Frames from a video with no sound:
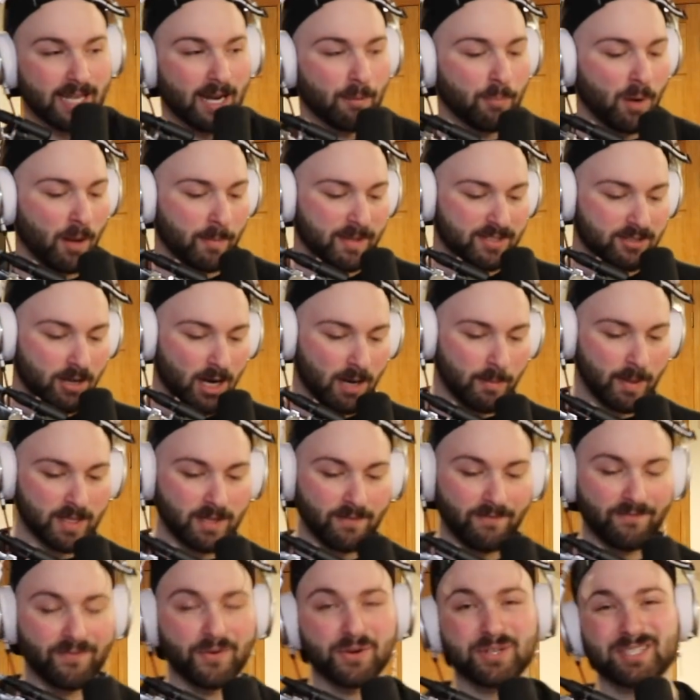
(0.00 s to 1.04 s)
I'll probably talk about the
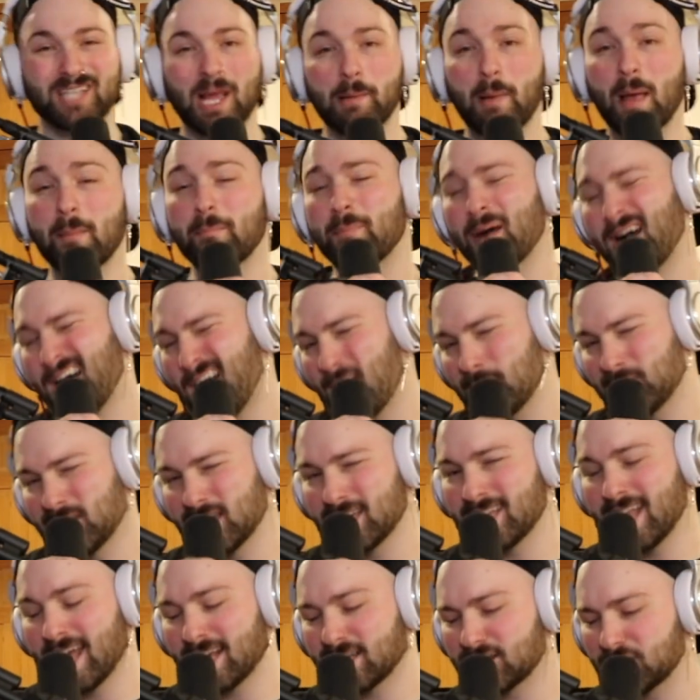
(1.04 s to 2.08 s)
first time I bombed
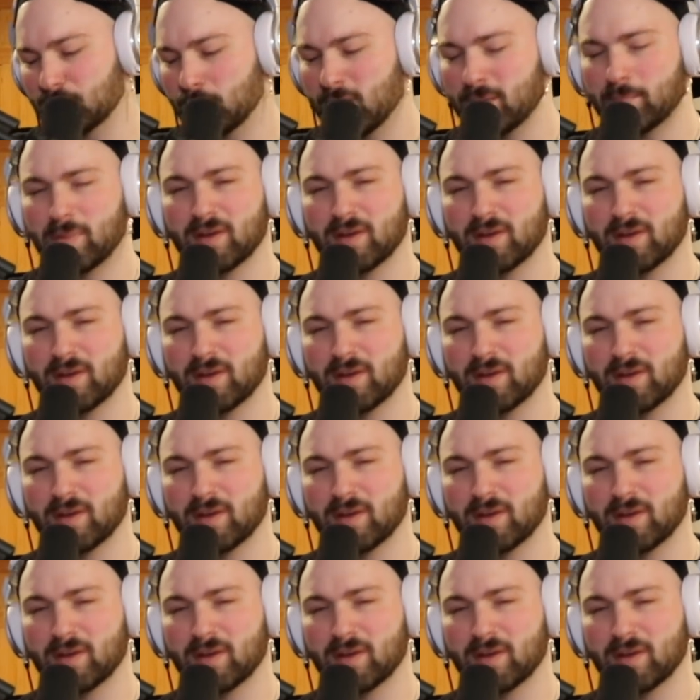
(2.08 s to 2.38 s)
next week,